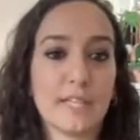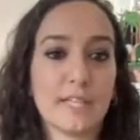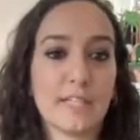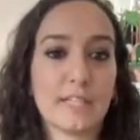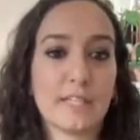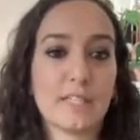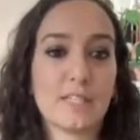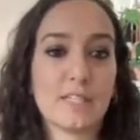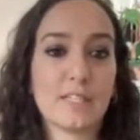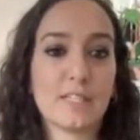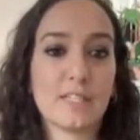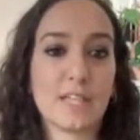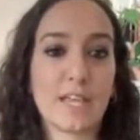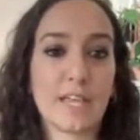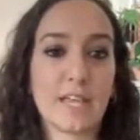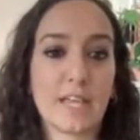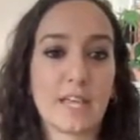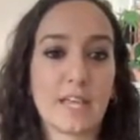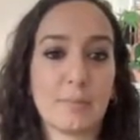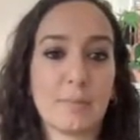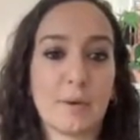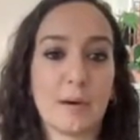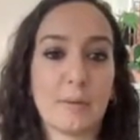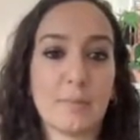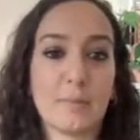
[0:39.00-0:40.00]
is
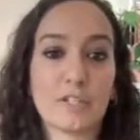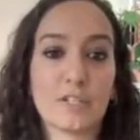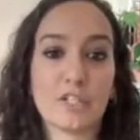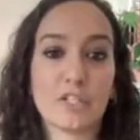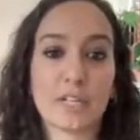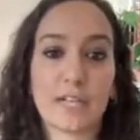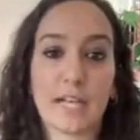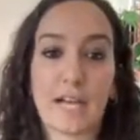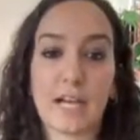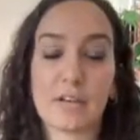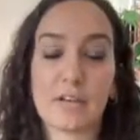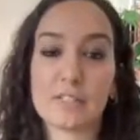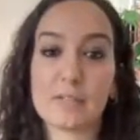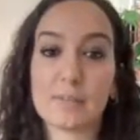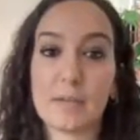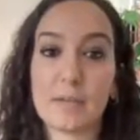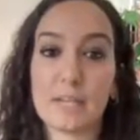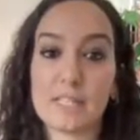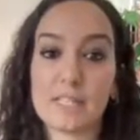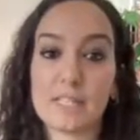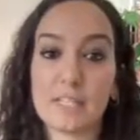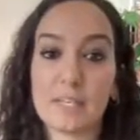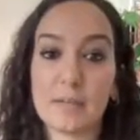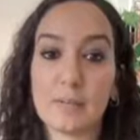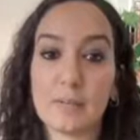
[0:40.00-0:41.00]
a publishing house
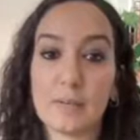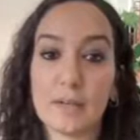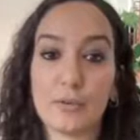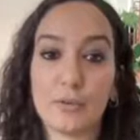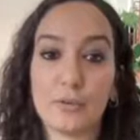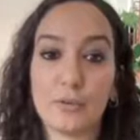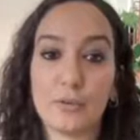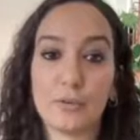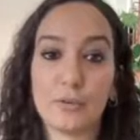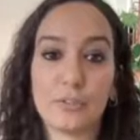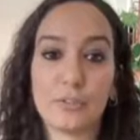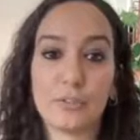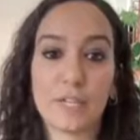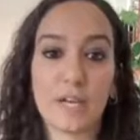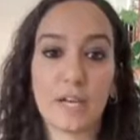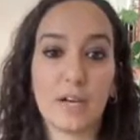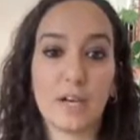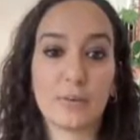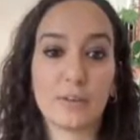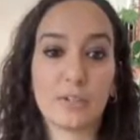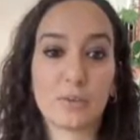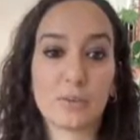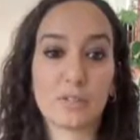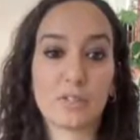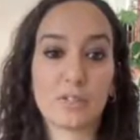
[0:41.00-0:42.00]
based in Beirut, uh,
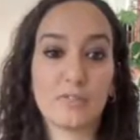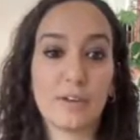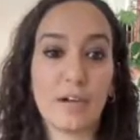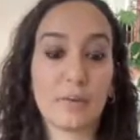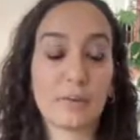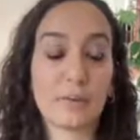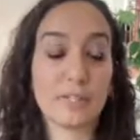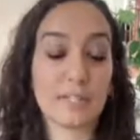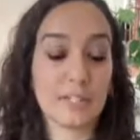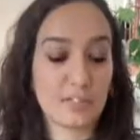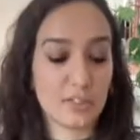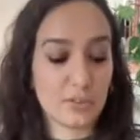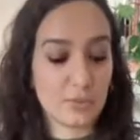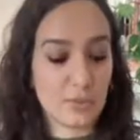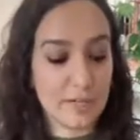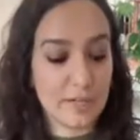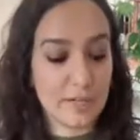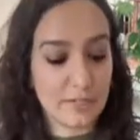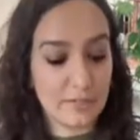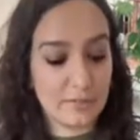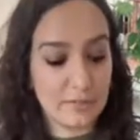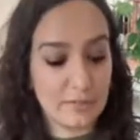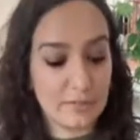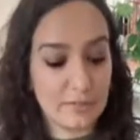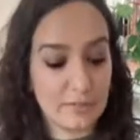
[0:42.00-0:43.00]
which was founded in
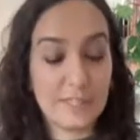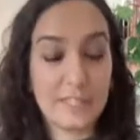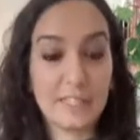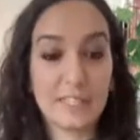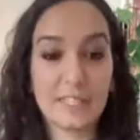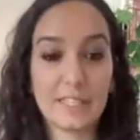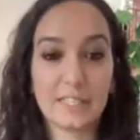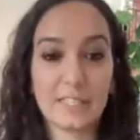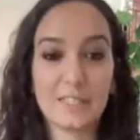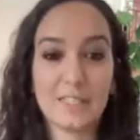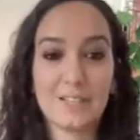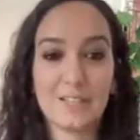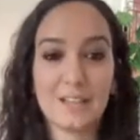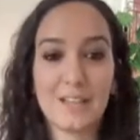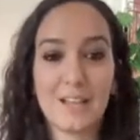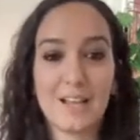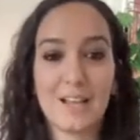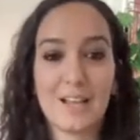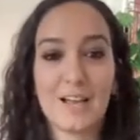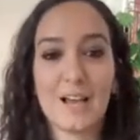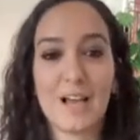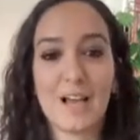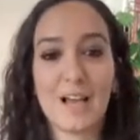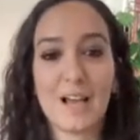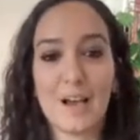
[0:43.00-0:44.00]
2015.
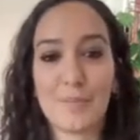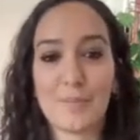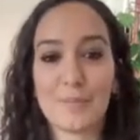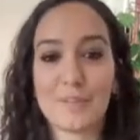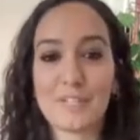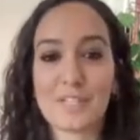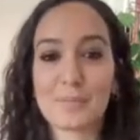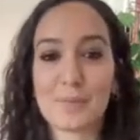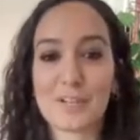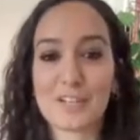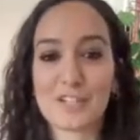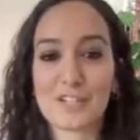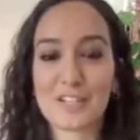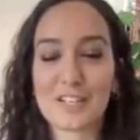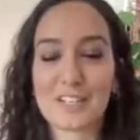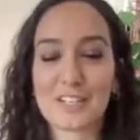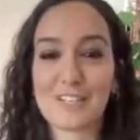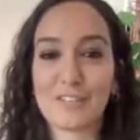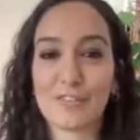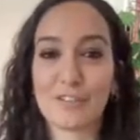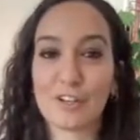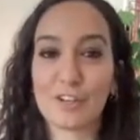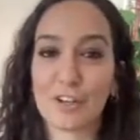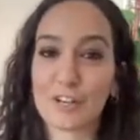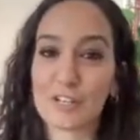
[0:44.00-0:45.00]
Um, they specialize
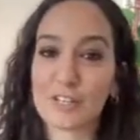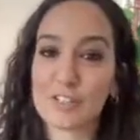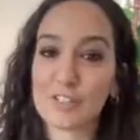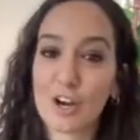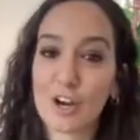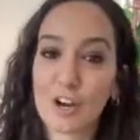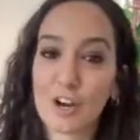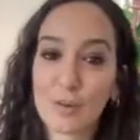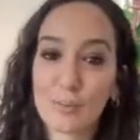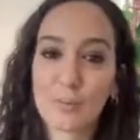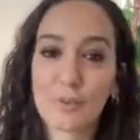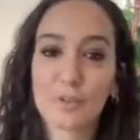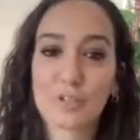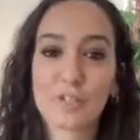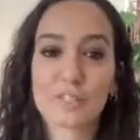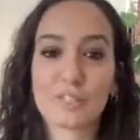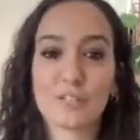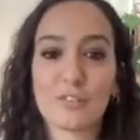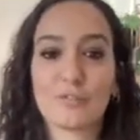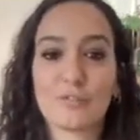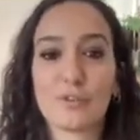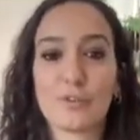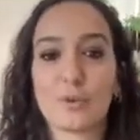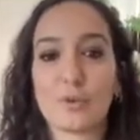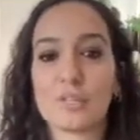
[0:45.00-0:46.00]
in various art books
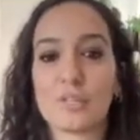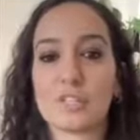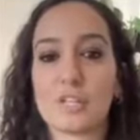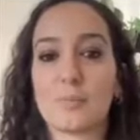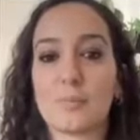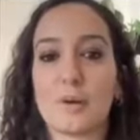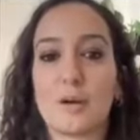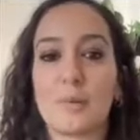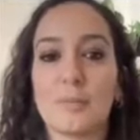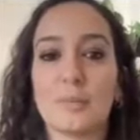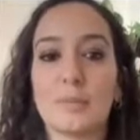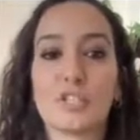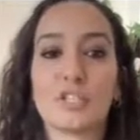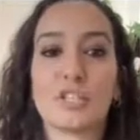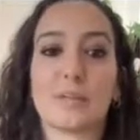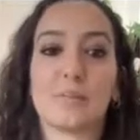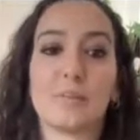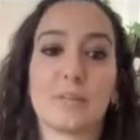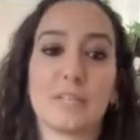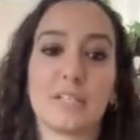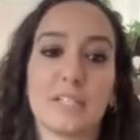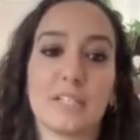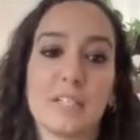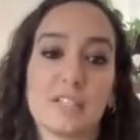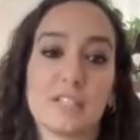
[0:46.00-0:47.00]
and focus on publishing
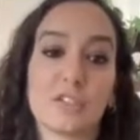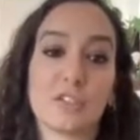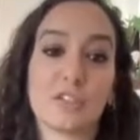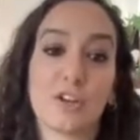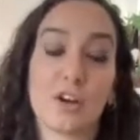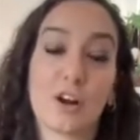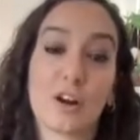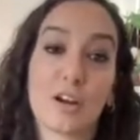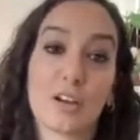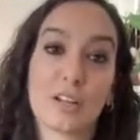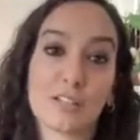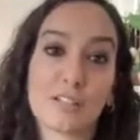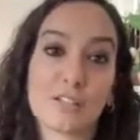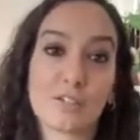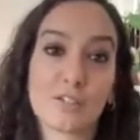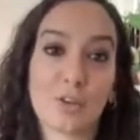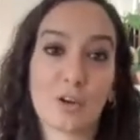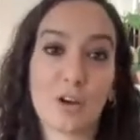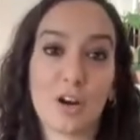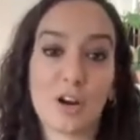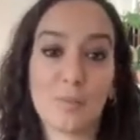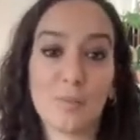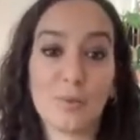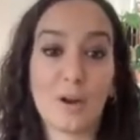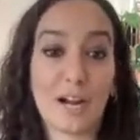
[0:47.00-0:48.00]
Middle Eastern artists or
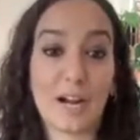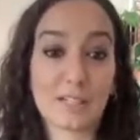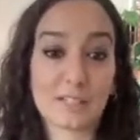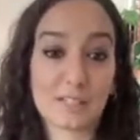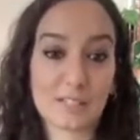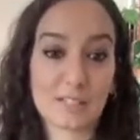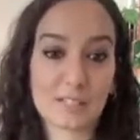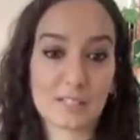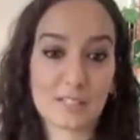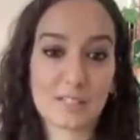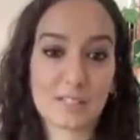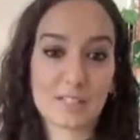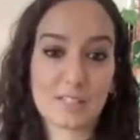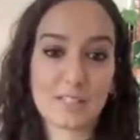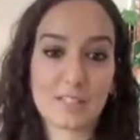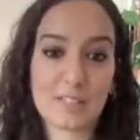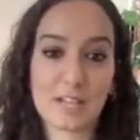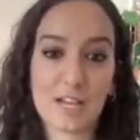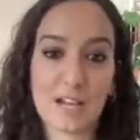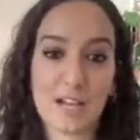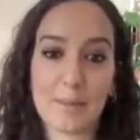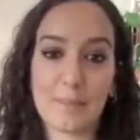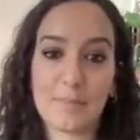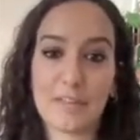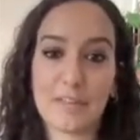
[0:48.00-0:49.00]
art practices.
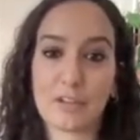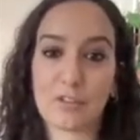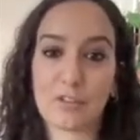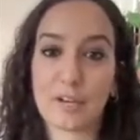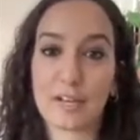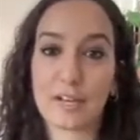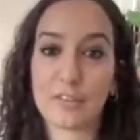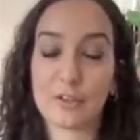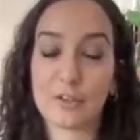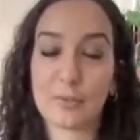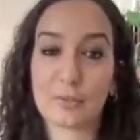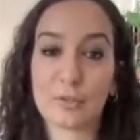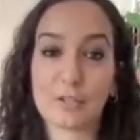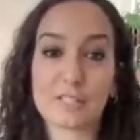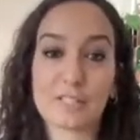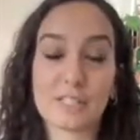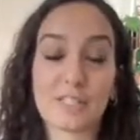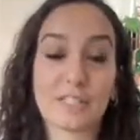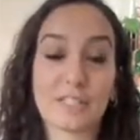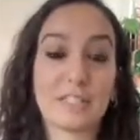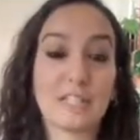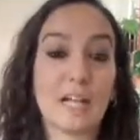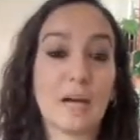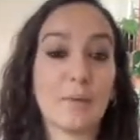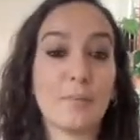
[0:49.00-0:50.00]
Um, they create their books
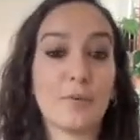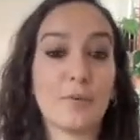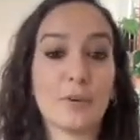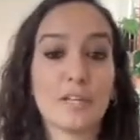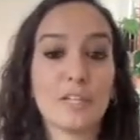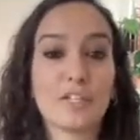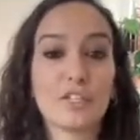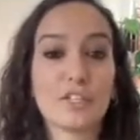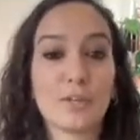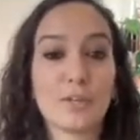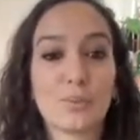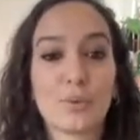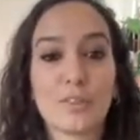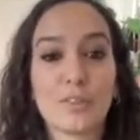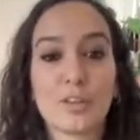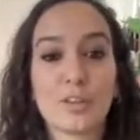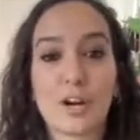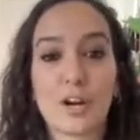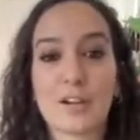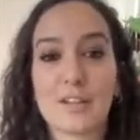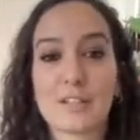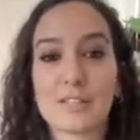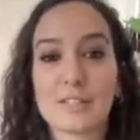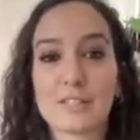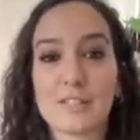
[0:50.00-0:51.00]
in collaboration with the
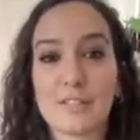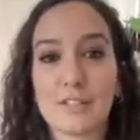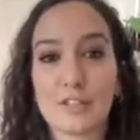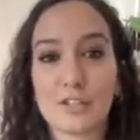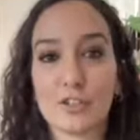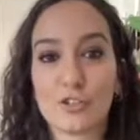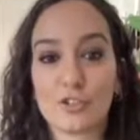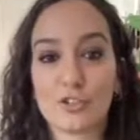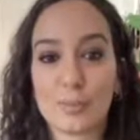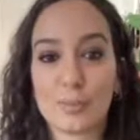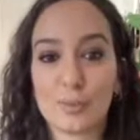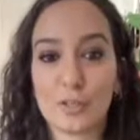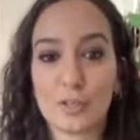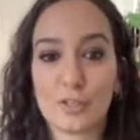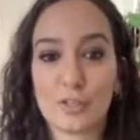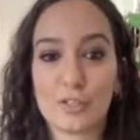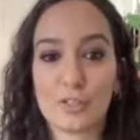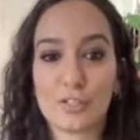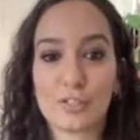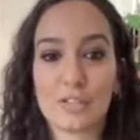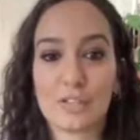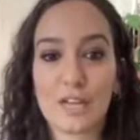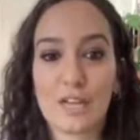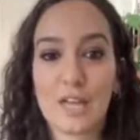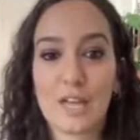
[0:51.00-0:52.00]
artists and the
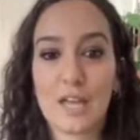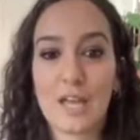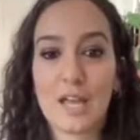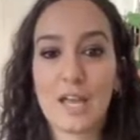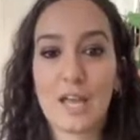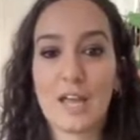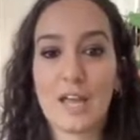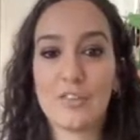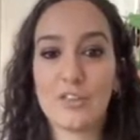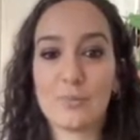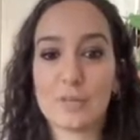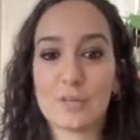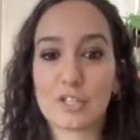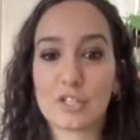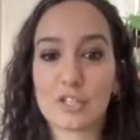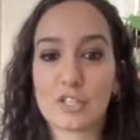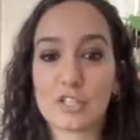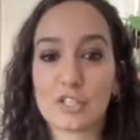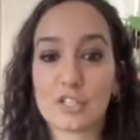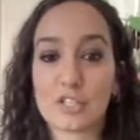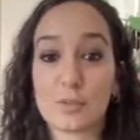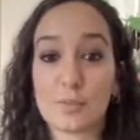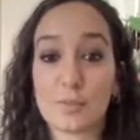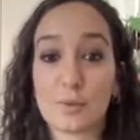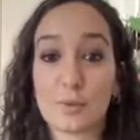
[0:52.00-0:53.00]
contributors, and their mission
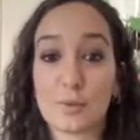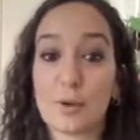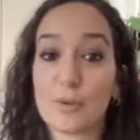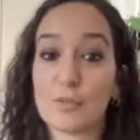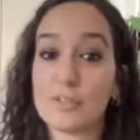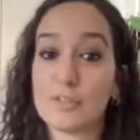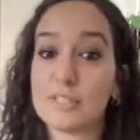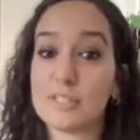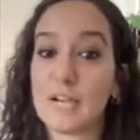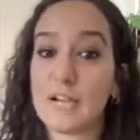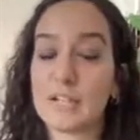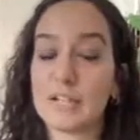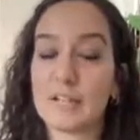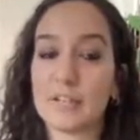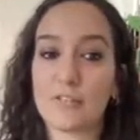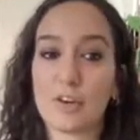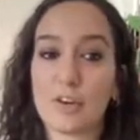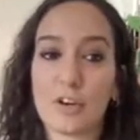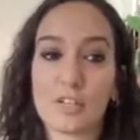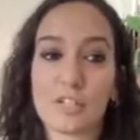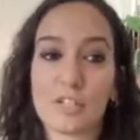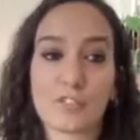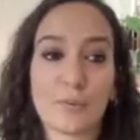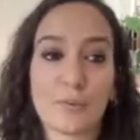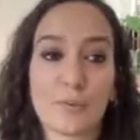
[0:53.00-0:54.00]
is to promote the talent of
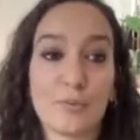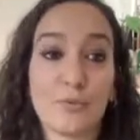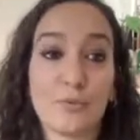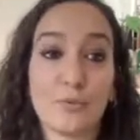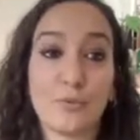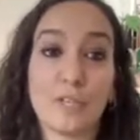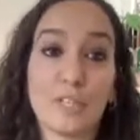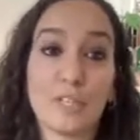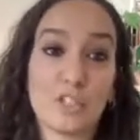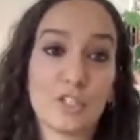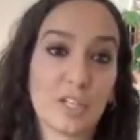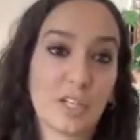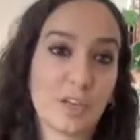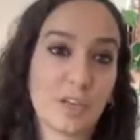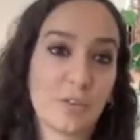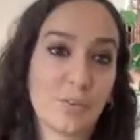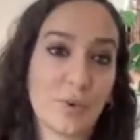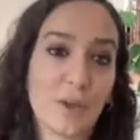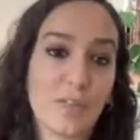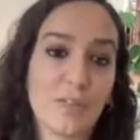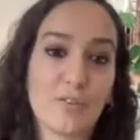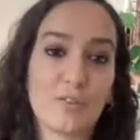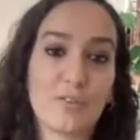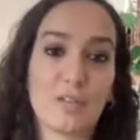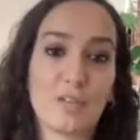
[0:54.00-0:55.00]
artists from the region,
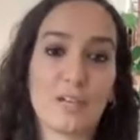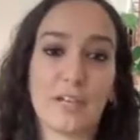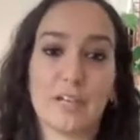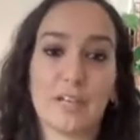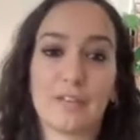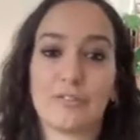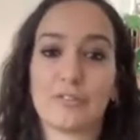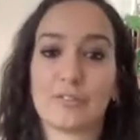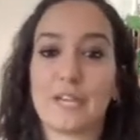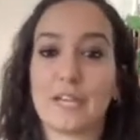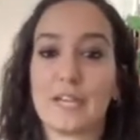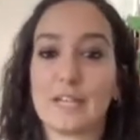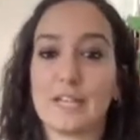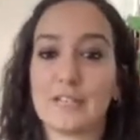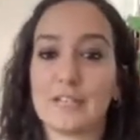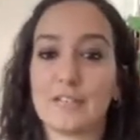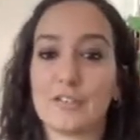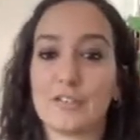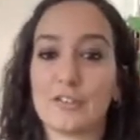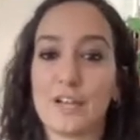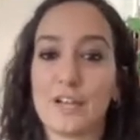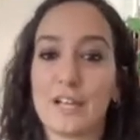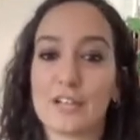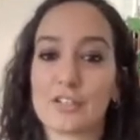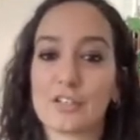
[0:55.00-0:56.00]
whether they've gained
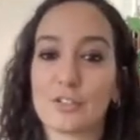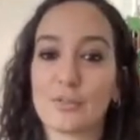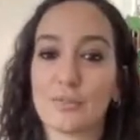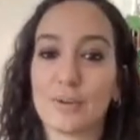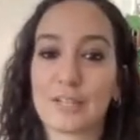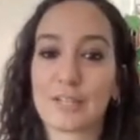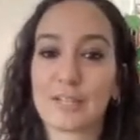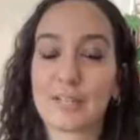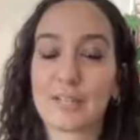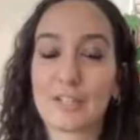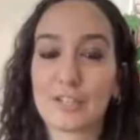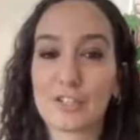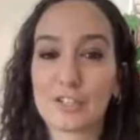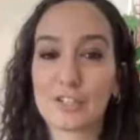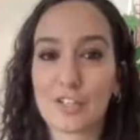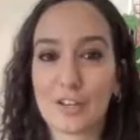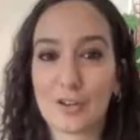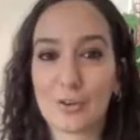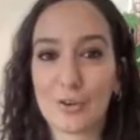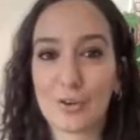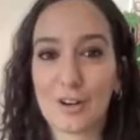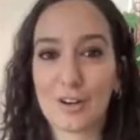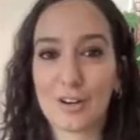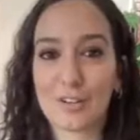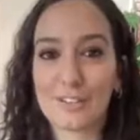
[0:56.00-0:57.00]
international recognition
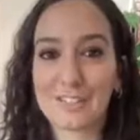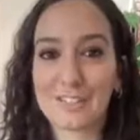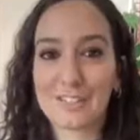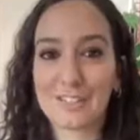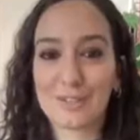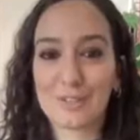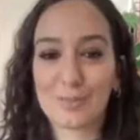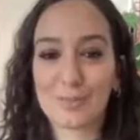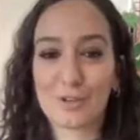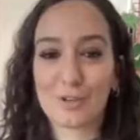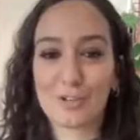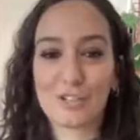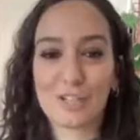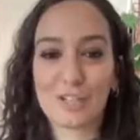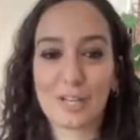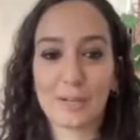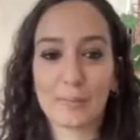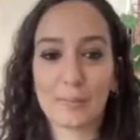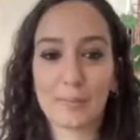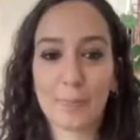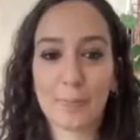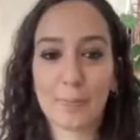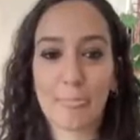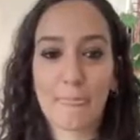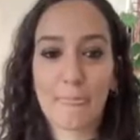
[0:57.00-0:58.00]
or are still emerging.